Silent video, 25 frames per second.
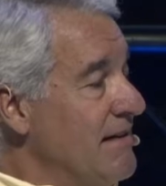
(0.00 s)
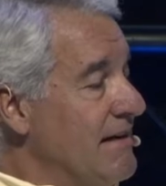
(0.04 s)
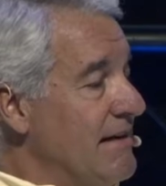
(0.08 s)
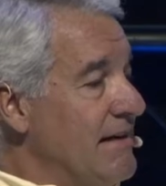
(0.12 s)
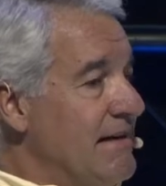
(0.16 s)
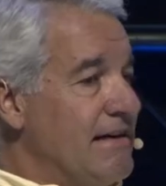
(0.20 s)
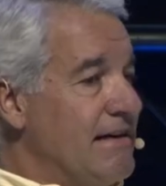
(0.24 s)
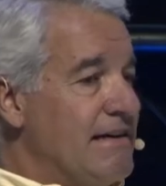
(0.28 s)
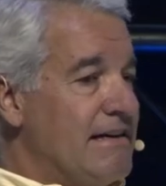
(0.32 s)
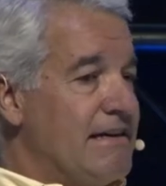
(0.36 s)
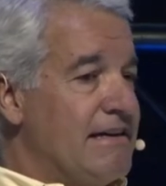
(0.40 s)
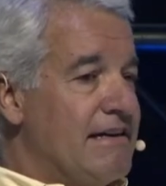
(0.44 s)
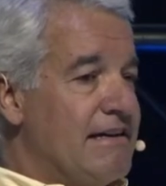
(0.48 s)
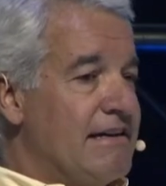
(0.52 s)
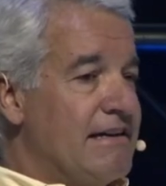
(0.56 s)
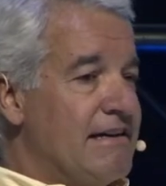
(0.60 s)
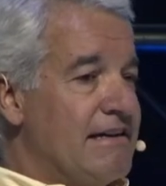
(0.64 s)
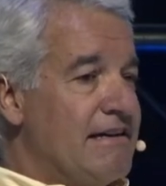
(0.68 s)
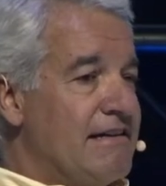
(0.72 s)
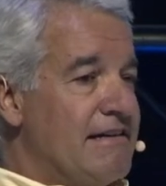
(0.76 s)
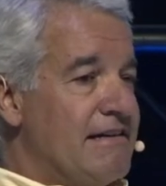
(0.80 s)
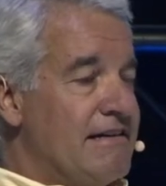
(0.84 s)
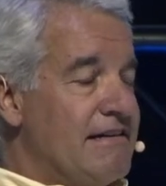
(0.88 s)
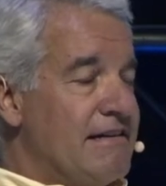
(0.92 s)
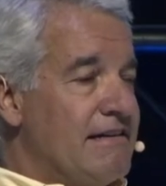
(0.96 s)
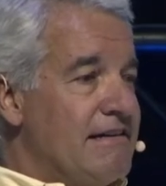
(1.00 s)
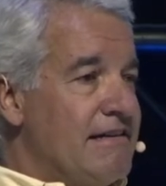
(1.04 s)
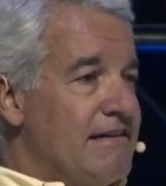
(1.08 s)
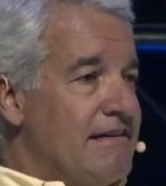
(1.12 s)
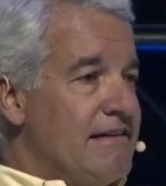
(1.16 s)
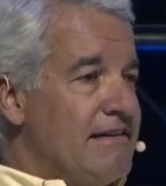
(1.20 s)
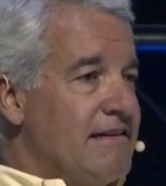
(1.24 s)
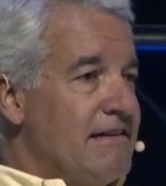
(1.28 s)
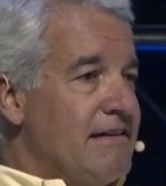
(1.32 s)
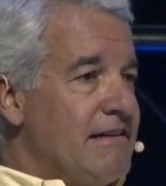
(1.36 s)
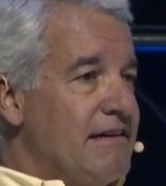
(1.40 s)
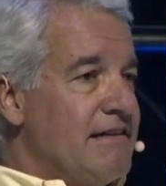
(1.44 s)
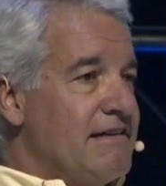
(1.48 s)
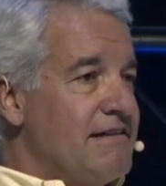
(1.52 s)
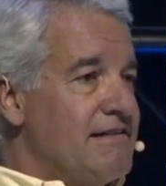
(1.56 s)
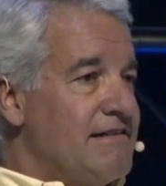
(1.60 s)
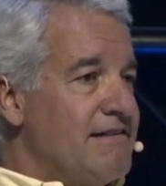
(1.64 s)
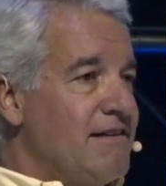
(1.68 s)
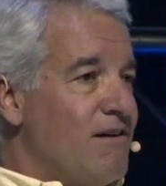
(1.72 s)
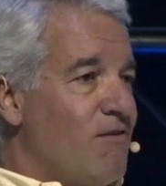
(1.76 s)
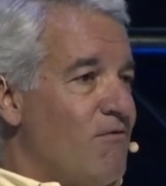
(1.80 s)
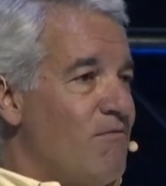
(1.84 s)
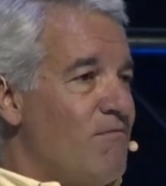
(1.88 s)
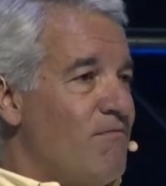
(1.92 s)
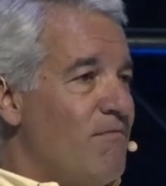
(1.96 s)
And
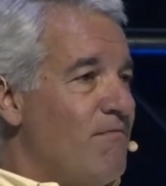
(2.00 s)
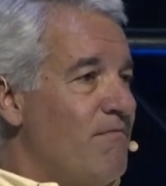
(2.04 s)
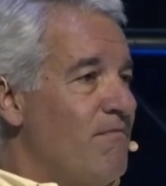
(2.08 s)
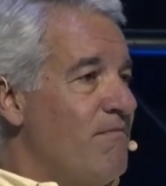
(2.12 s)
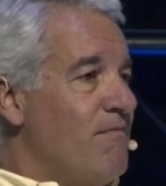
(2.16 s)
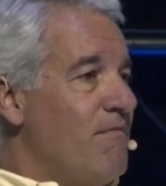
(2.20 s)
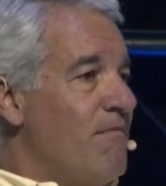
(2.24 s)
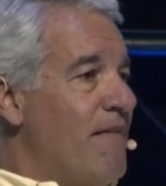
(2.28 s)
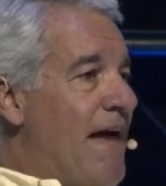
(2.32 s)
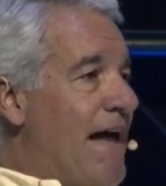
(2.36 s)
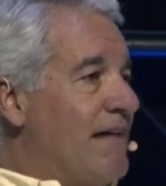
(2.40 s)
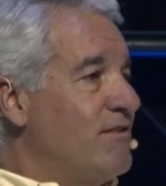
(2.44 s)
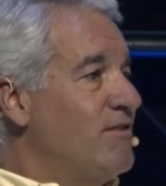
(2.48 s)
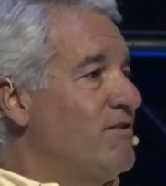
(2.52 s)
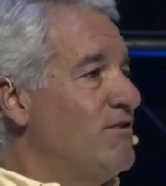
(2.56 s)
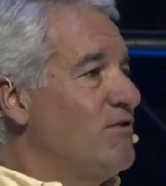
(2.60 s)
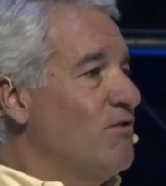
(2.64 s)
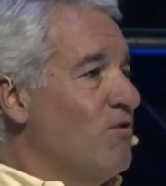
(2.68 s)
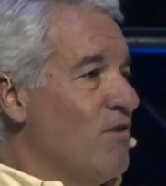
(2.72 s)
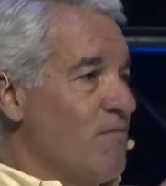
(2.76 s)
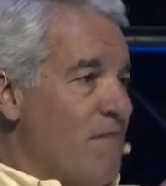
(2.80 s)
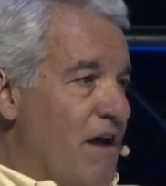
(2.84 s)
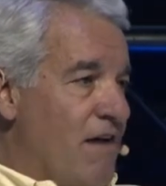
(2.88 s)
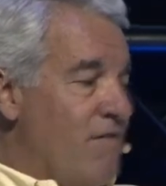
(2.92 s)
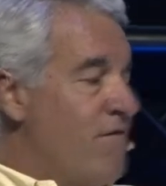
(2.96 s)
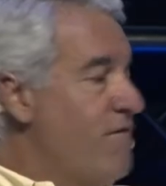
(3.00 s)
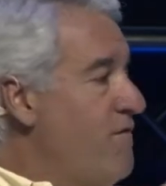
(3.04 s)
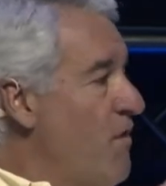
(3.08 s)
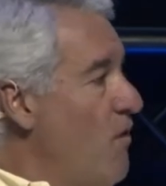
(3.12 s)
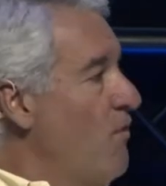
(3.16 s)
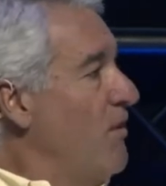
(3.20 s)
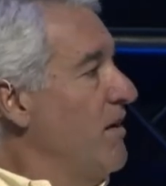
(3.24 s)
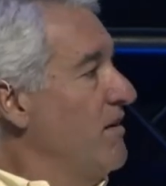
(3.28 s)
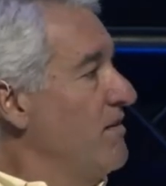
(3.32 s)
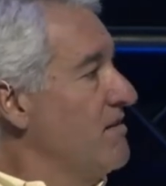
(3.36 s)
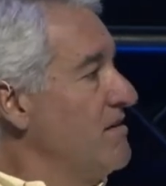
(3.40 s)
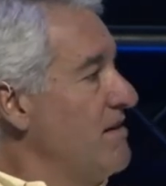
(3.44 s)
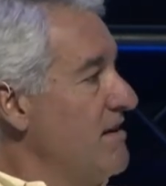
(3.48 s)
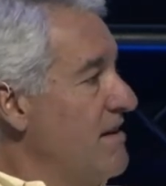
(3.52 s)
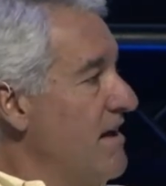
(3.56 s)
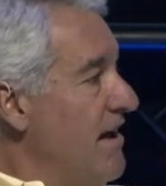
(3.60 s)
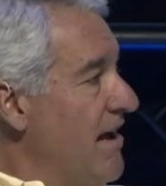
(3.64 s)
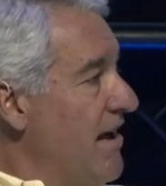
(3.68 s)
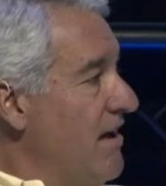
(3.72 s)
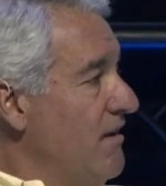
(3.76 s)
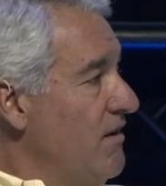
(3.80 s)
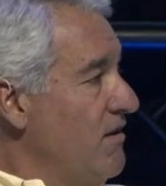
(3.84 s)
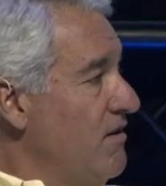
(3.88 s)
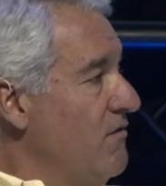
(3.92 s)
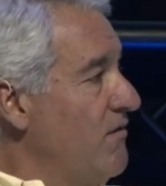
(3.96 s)
so that's sort of my focus
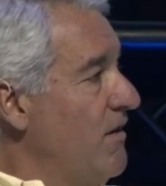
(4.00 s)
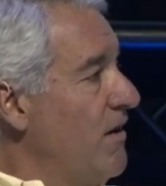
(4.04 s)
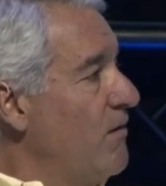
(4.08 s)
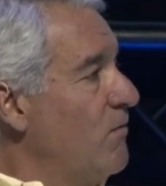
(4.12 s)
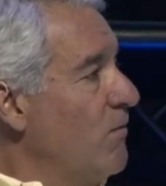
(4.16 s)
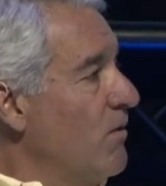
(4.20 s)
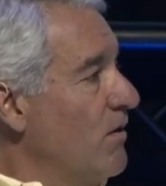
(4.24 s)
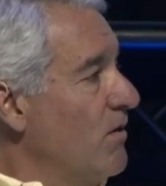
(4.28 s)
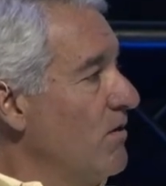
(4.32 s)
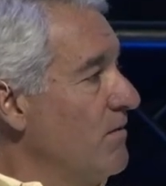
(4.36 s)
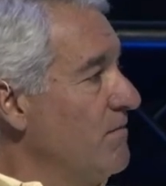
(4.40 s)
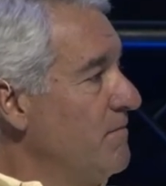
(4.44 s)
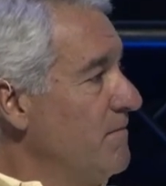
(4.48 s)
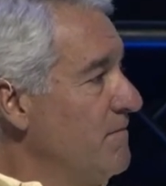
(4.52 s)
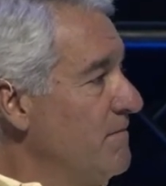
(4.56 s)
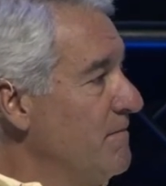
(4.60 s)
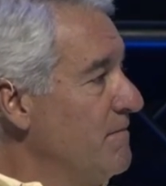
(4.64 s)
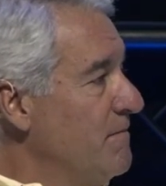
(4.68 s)
today in the event world.